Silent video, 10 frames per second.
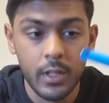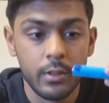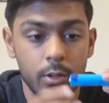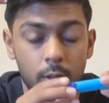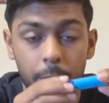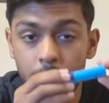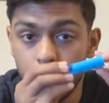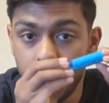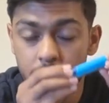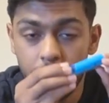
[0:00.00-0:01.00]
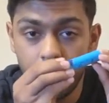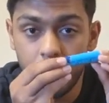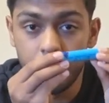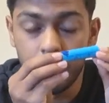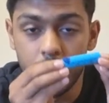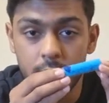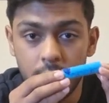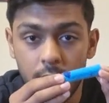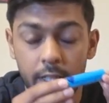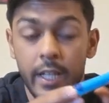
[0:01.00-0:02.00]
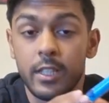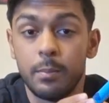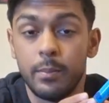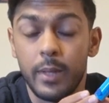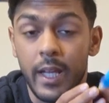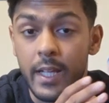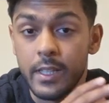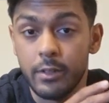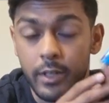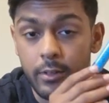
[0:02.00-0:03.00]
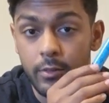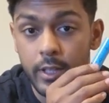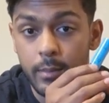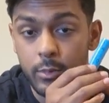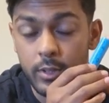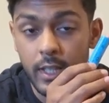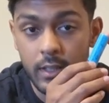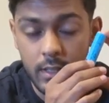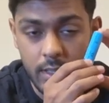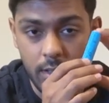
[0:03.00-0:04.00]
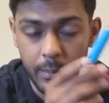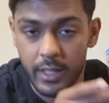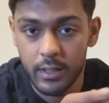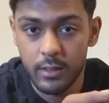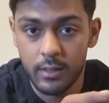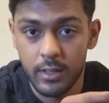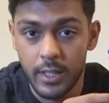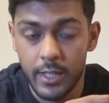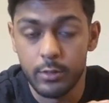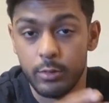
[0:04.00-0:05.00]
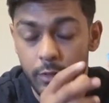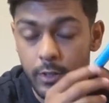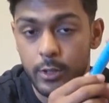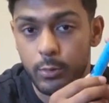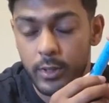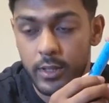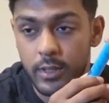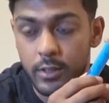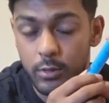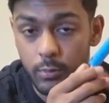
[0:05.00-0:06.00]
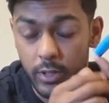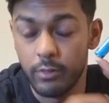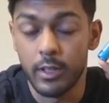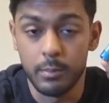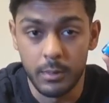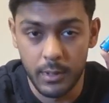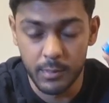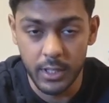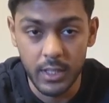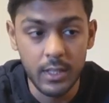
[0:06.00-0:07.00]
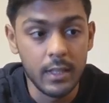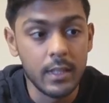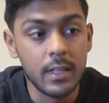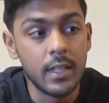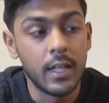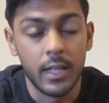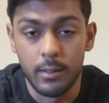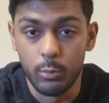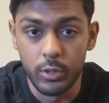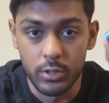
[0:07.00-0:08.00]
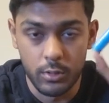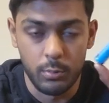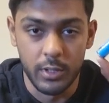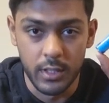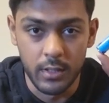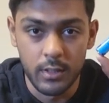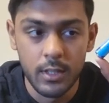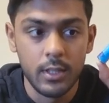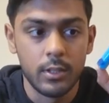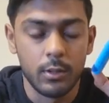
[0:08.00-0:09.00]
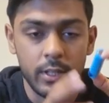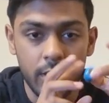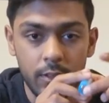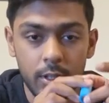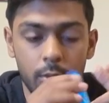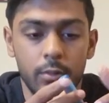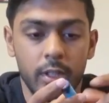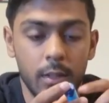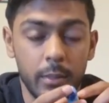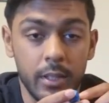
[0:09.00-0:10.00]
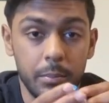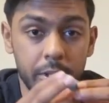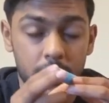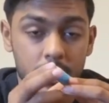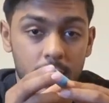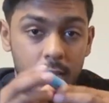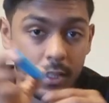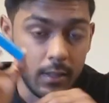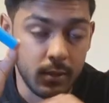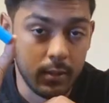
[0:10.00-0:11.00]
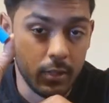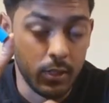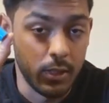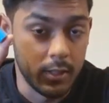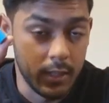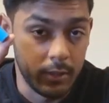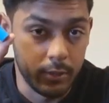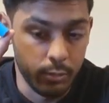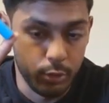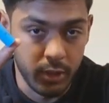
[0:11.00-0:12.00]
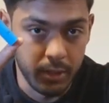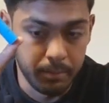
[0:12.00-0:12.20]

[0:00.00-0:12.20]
So I paid 27 Rand for the cell, and I need to pay 80 Rand for them to take the cell back and to refund me my money, which is not worth it. So I definitely don't recommend purchasing these cells through Shein.